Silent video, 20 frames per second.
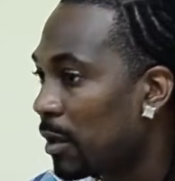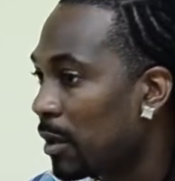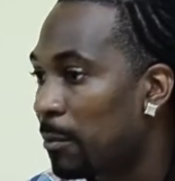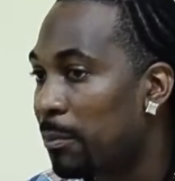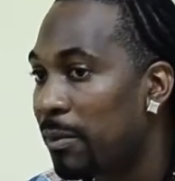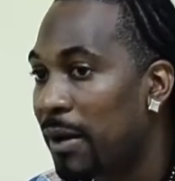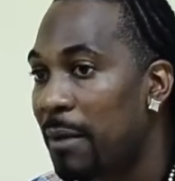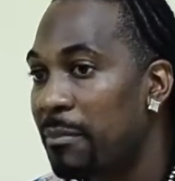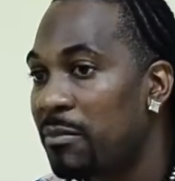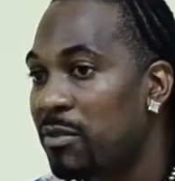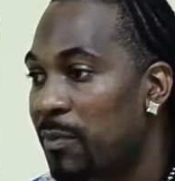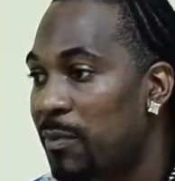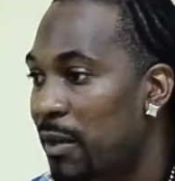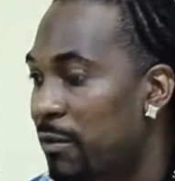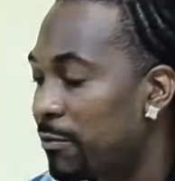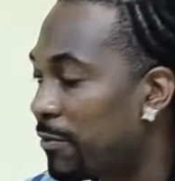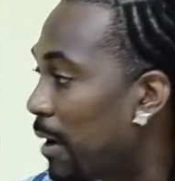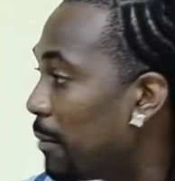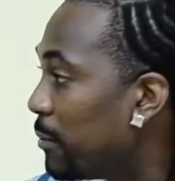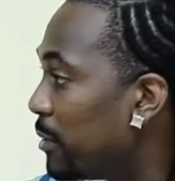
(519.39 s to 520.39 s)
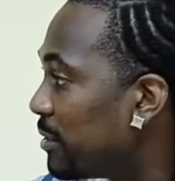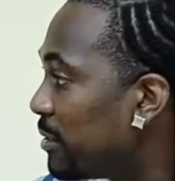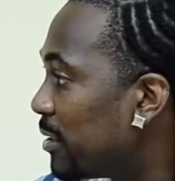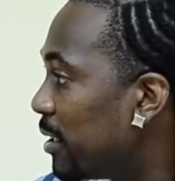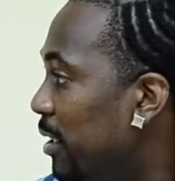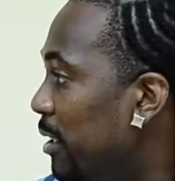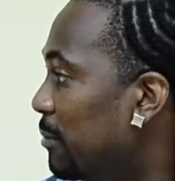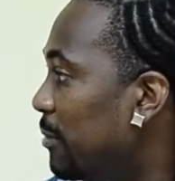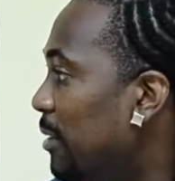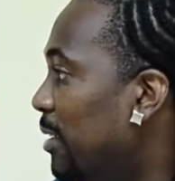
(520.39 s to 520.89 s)
prep, spend family
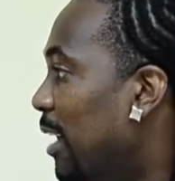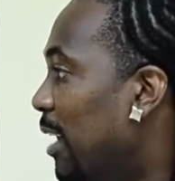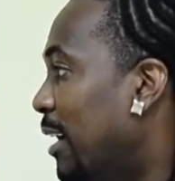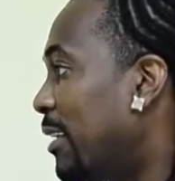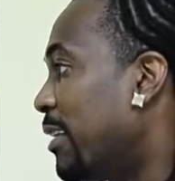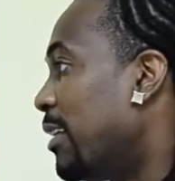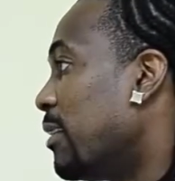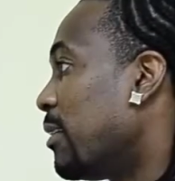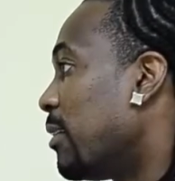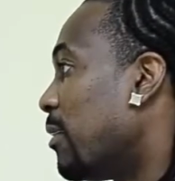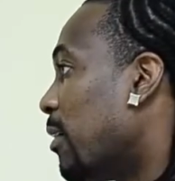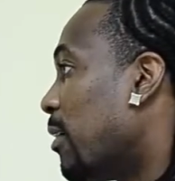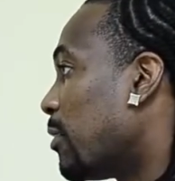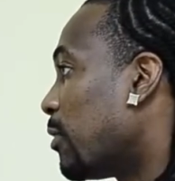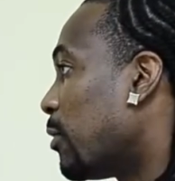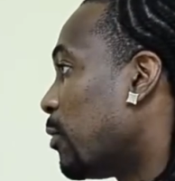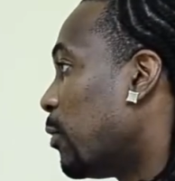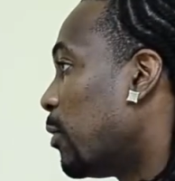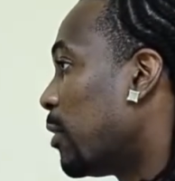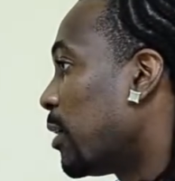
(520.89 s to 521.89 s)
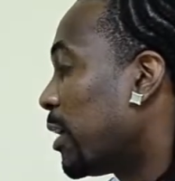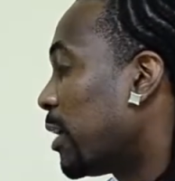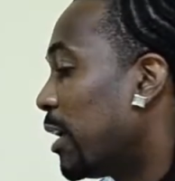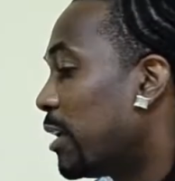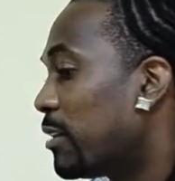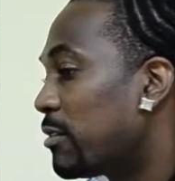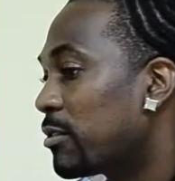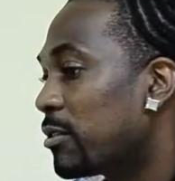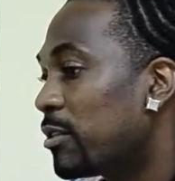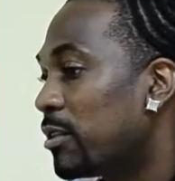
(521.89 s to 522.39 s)
time, and then you gotta go
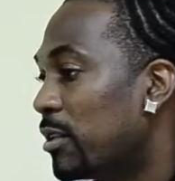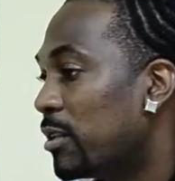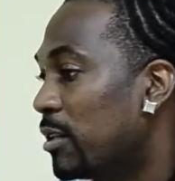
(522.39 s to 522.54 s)
again. So